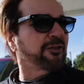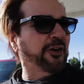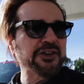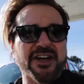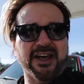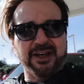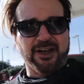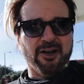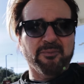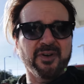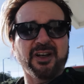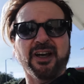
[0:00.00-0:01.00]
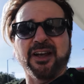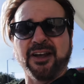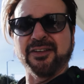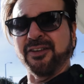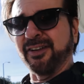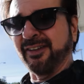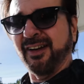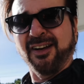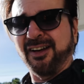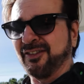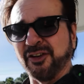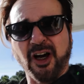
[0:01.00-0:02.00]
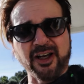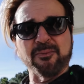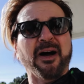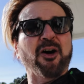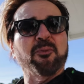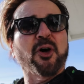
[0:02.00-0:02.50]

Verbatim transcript: for NAMM and not about